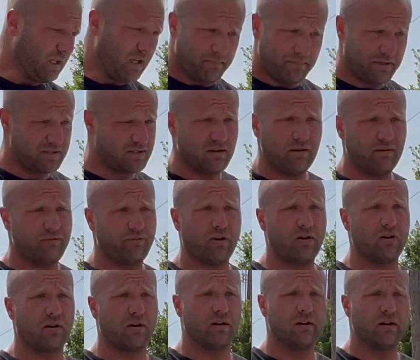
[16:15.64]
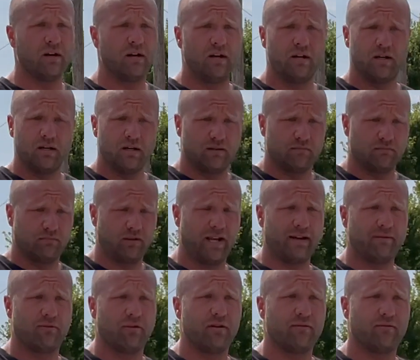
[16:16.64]
but so far,
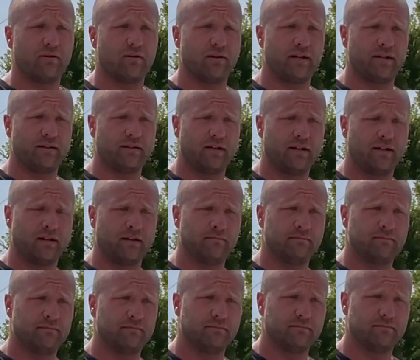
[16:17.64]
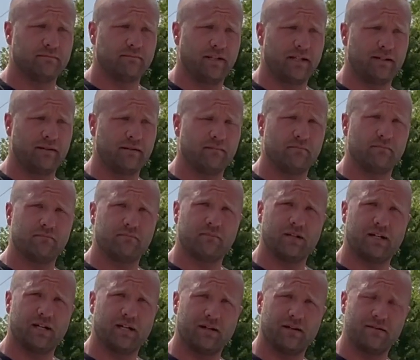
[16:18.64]
Land Rover and
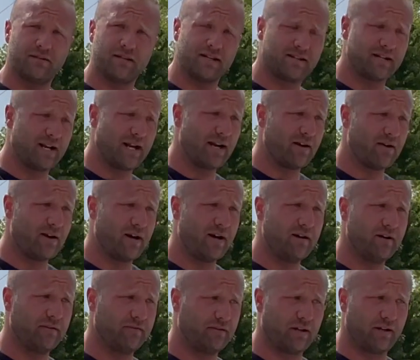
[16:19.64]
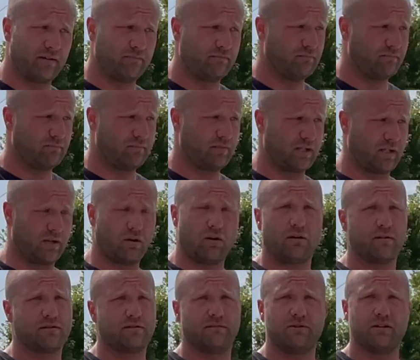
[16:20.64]
Cincinnati, Ohio have done an
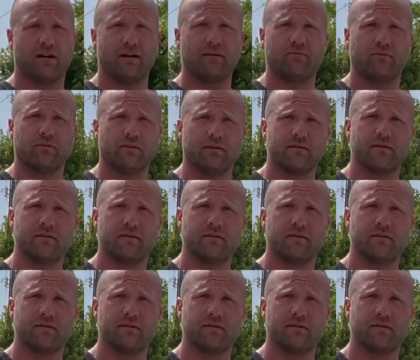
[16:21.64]
awesome job for us.